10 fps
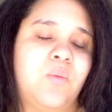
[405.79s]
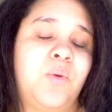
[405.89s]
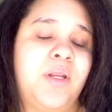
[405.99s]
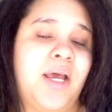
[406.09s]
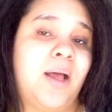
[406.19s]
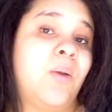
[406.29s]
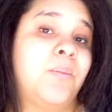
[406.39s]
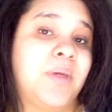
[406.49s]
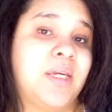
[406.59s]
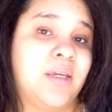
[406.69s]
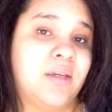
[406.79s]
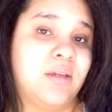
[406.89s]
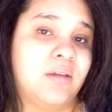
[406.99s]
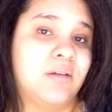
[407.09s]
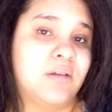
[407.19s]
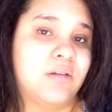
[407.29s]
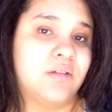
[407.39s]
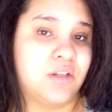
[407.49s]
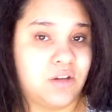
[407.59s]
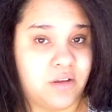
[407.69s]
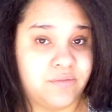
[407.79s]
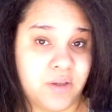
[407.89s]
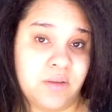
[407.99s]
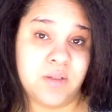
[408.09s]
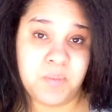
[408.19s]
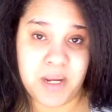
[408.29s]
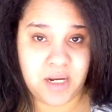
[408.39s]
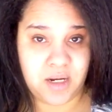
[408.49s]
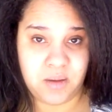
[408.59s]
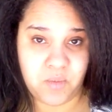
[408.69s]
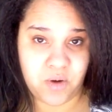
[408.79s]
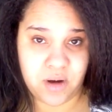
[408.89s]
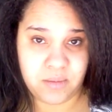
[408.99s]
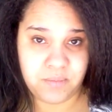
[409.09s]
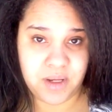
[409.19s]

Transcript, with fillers: would help me to not feel this pain anymore?